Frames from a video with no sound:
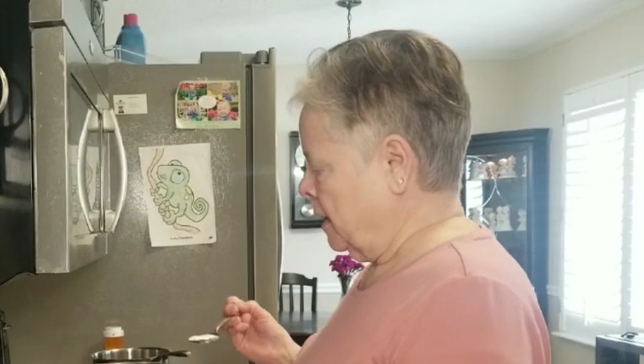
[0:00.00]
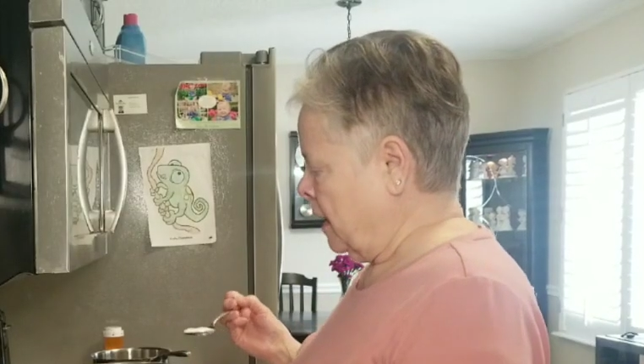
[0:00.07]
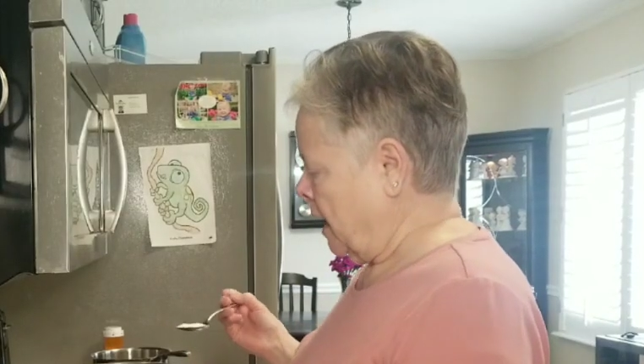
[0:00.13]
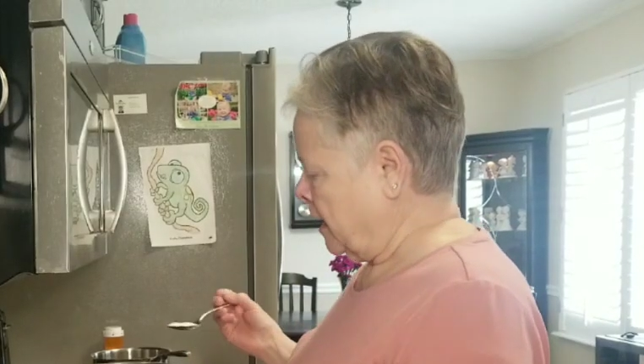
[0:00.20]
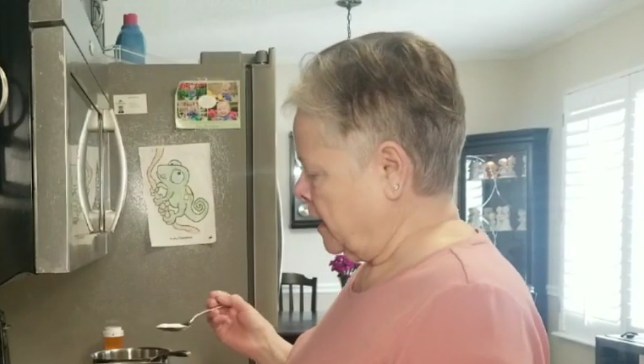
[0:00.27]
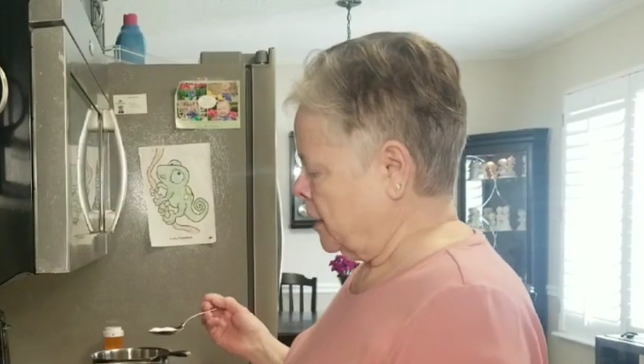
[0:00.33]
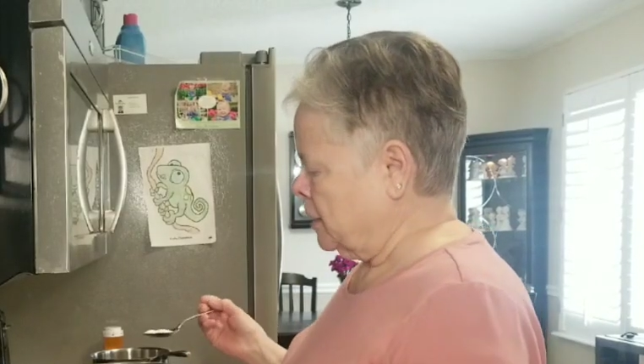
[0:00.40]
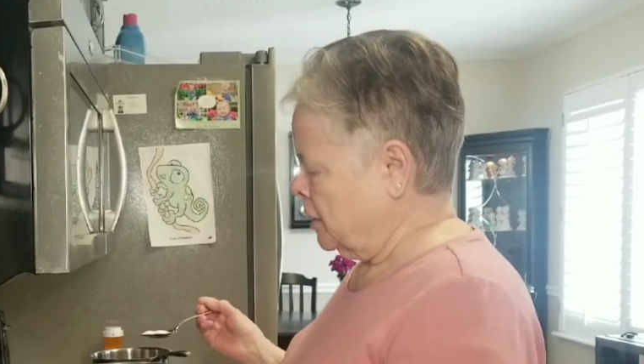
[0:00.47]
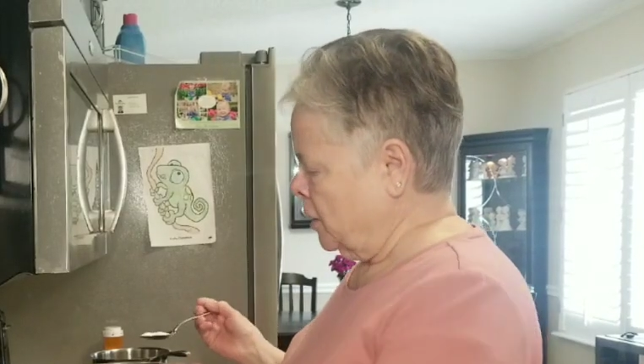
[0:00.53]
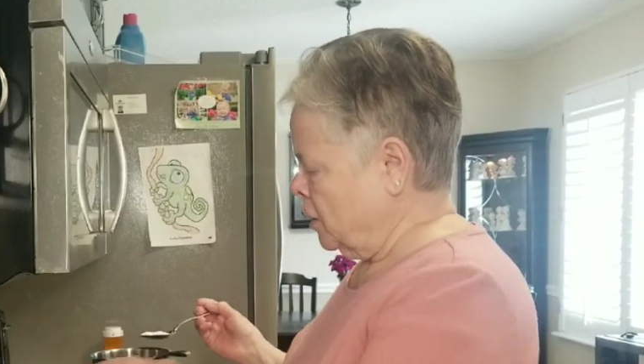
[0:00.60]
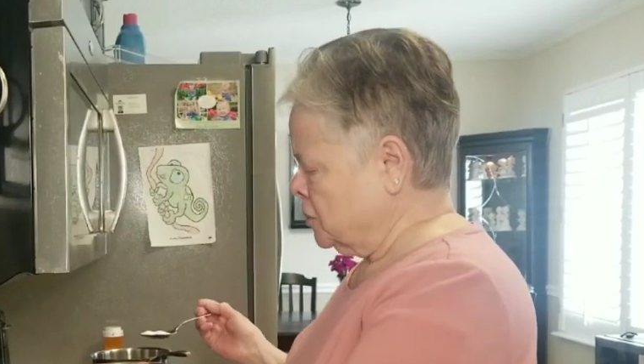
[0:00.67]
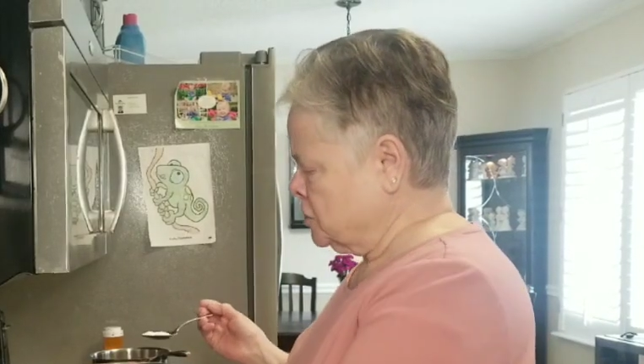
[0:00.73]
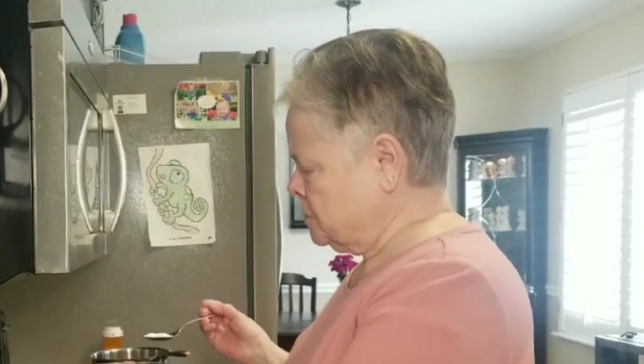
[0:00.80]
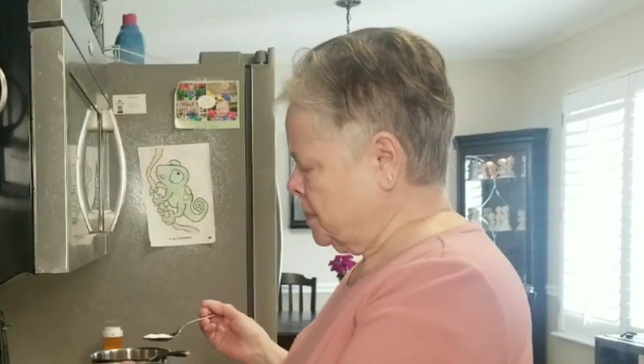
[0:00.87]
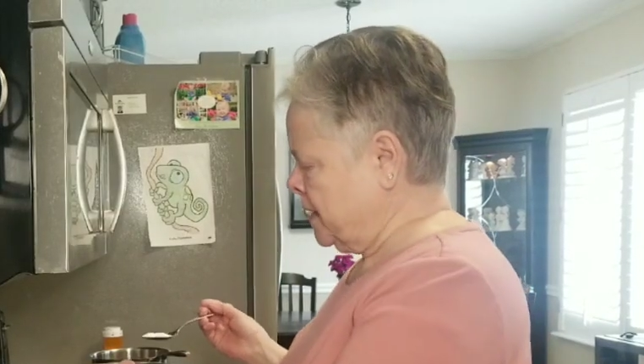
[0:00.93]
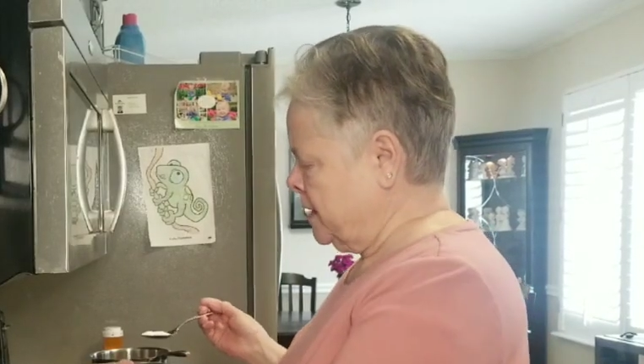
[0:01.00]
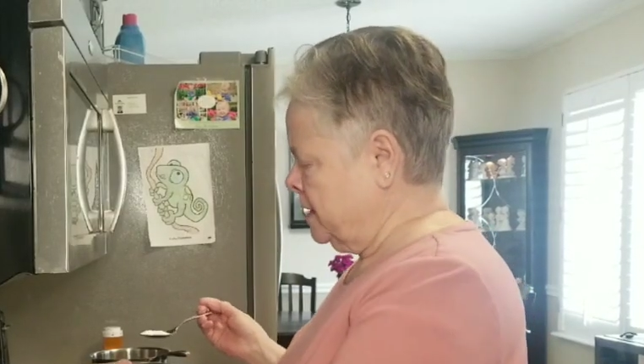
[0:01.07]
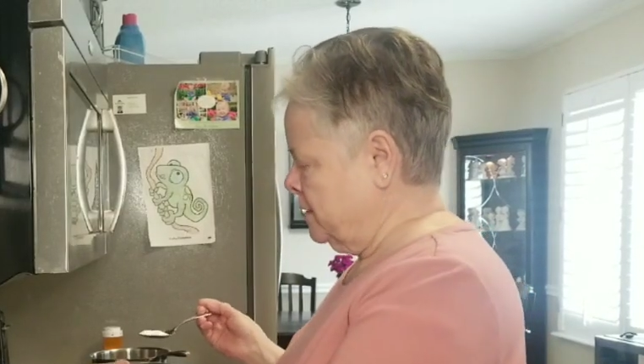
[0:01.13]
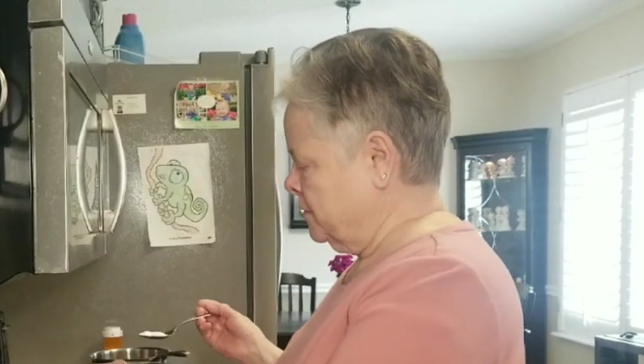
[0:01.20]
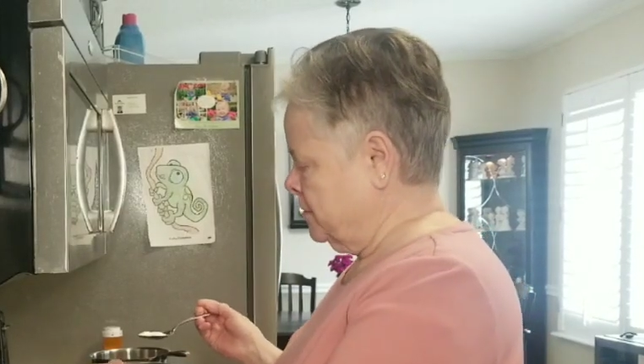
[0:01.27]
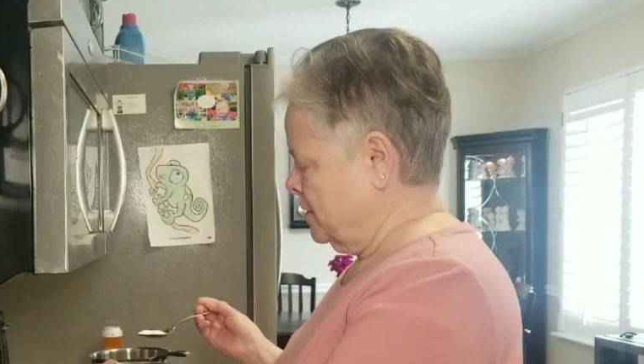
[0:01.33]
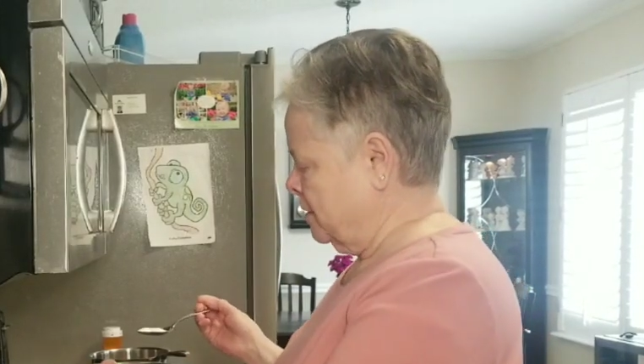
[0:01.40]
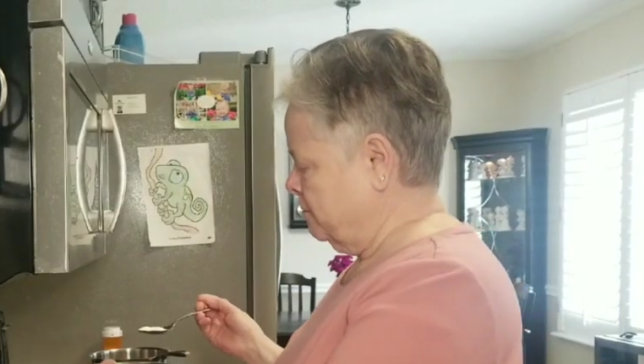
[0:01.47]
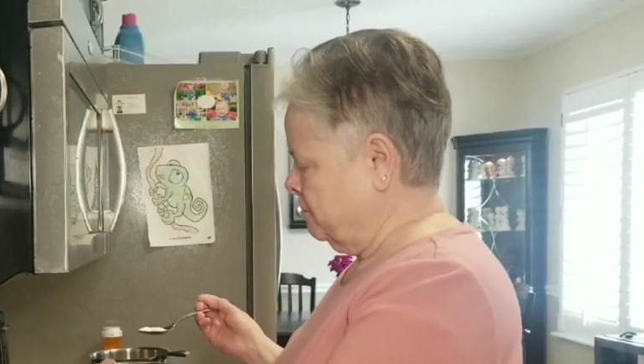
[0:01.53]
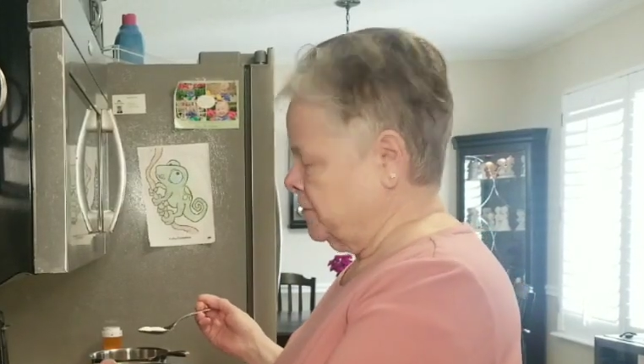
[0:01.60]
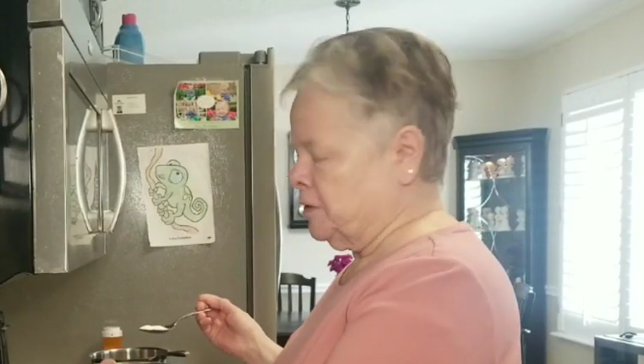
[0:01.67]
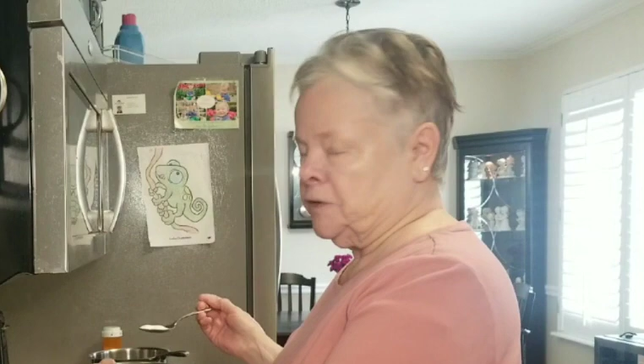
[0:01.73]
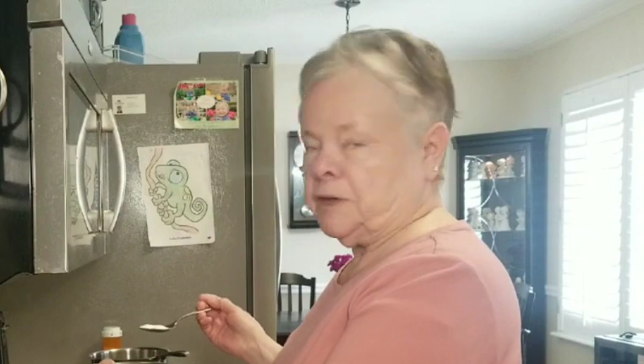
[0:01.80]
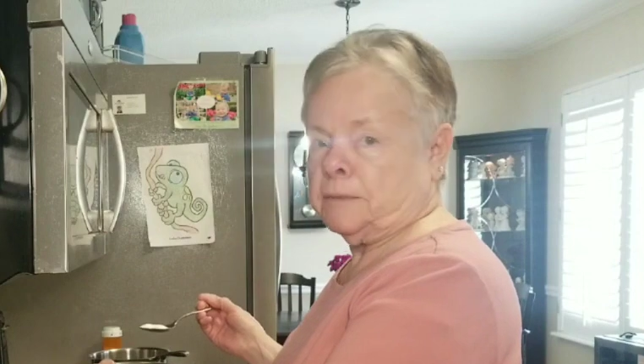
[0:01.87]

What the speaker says: I got a large pan here that I filled